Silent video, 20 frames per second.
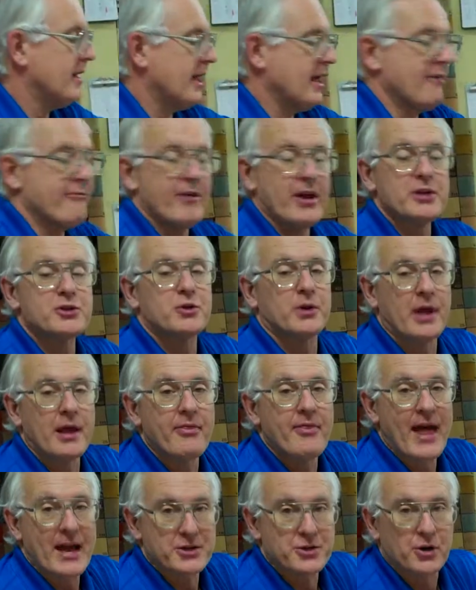Eventually
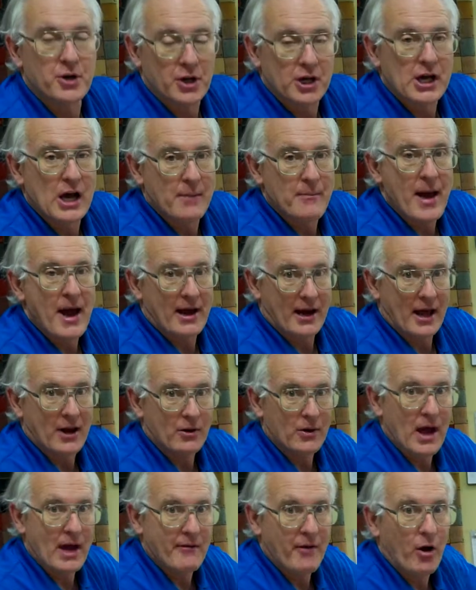that's going to come out. I
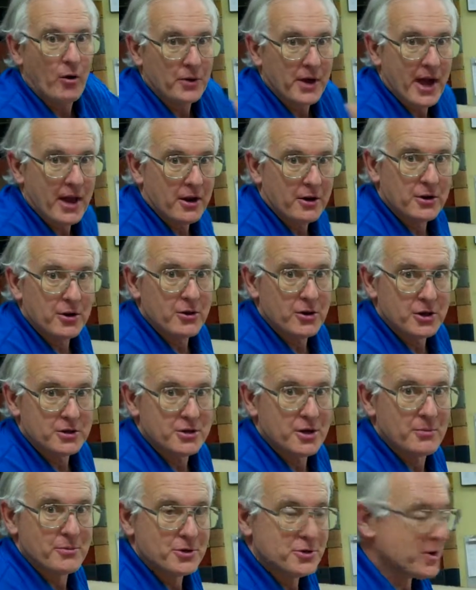don't have all day to do this
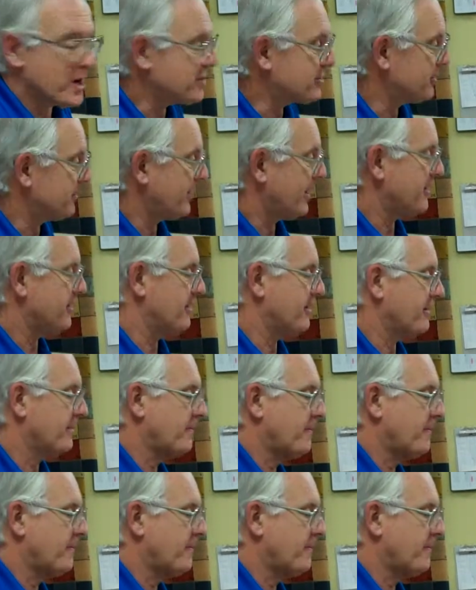demonstration right here.